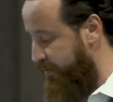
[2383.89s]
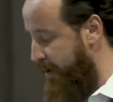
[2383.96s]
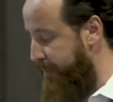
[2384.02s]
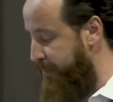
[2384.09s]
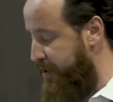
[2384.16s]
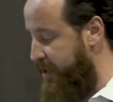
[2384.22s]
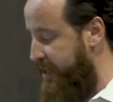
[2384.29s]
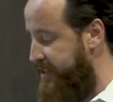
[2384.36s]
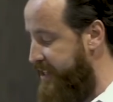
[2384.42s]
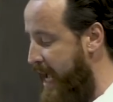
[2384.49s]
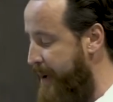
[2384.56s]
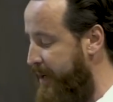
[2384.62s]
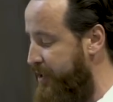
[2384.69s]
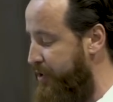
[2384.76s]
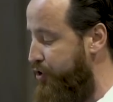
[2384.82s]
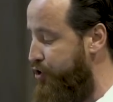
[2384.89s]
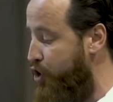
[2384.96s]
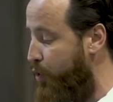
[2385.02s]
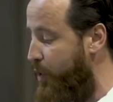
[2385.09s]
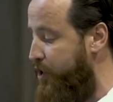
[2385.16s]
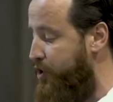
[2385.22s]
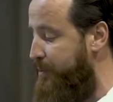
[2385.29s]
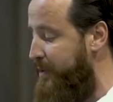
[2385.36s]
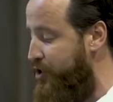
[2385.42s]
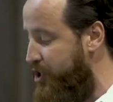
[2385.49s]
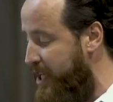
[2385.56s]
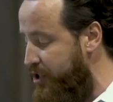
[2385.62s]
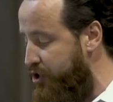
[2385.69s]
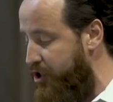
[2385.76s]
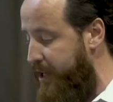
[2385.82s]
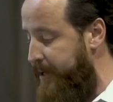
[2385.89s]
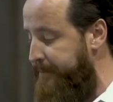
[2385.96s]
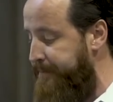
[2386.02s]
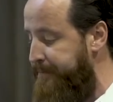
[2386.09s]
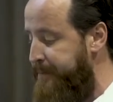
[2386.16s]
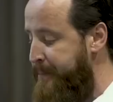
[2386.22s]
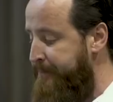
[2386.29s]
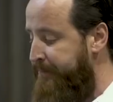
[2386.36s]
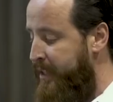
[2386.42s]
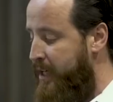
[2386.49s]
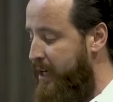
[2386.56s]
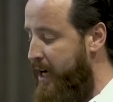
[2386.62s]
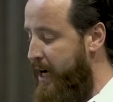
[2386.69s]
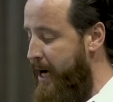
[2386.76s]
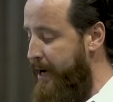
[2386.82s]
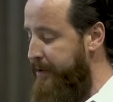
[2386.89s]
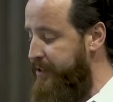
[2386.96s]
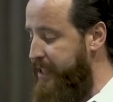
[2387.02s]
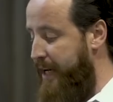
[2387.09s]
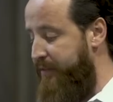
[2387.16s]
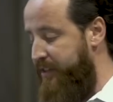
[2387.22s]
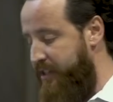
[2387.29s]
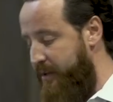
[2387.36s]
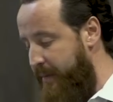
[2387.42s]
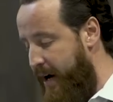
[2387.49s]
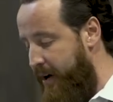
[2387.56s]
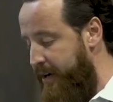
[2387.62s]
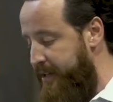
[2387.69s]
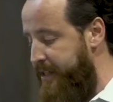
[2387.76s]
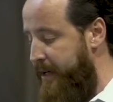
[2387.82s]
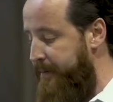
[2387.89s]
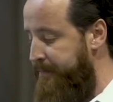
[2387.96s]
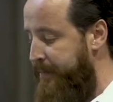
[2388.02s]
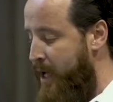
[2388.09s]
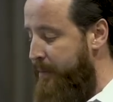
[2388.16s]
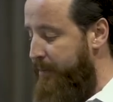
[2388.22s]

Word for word: represents Simon as a Jewish magician instead of a Samaritan.